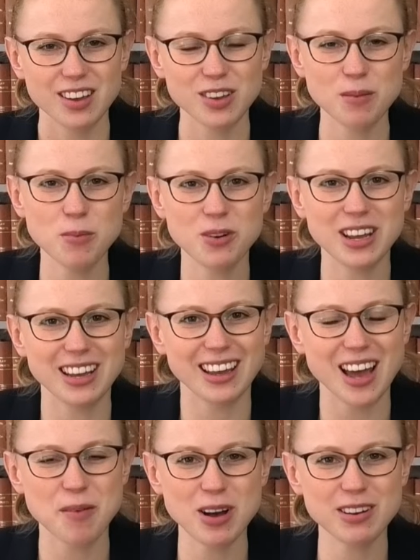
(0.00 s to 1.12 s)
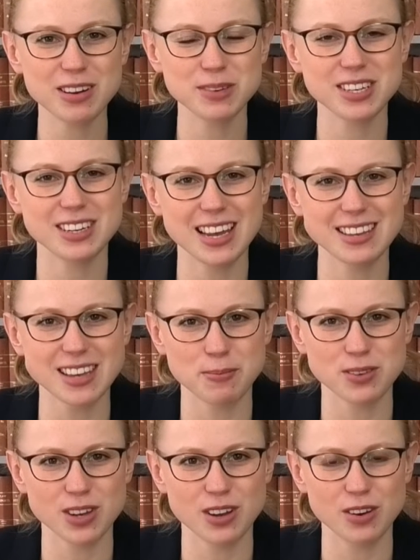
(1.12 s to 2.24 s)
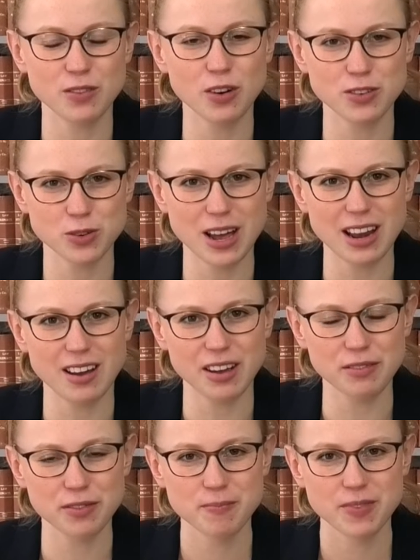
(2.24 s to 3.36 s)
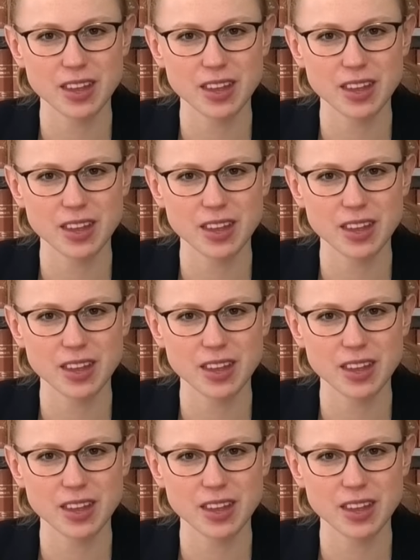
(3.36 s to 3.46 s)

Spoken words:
Good morning and welcome to today's episode of Goff Square Live.